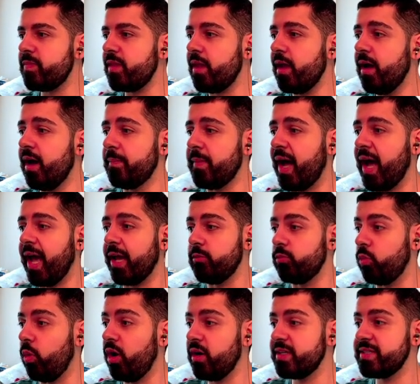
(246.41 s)
I
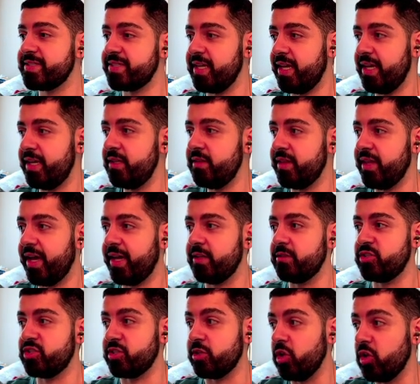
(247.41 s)
want to say that
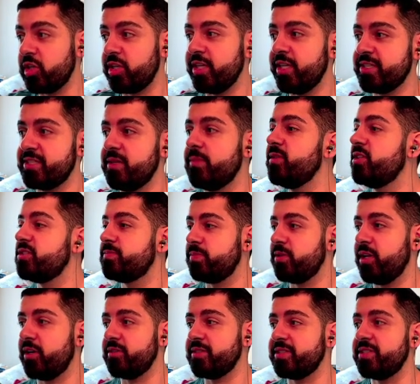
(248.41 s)
just looking at some of these
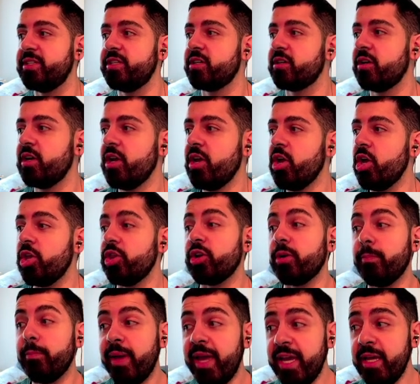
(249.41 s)
players here, there
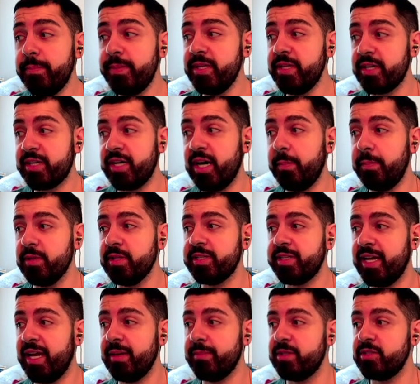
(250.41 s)
may be a couple of
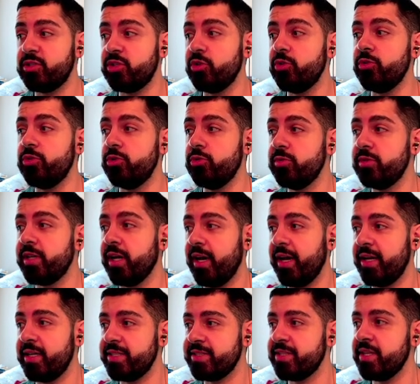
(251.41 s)
diamonds who you
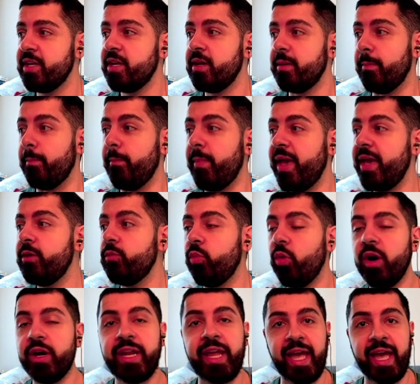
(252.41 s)
guys may
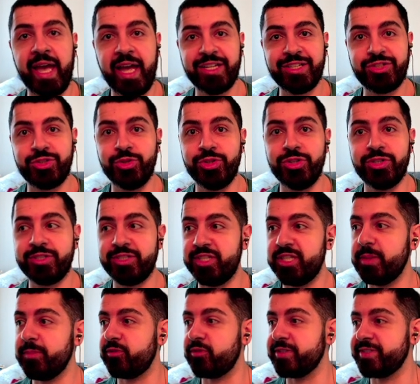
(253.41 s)
want to add to your team
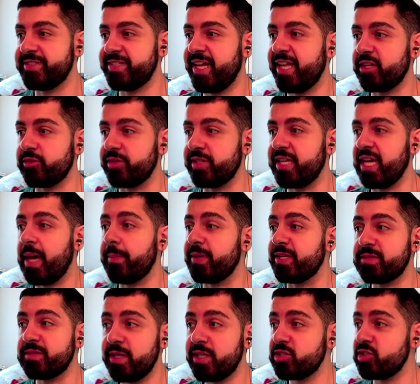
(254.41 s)
for salary cap,
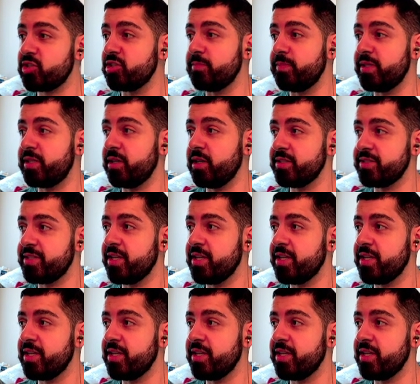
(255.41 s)
especially because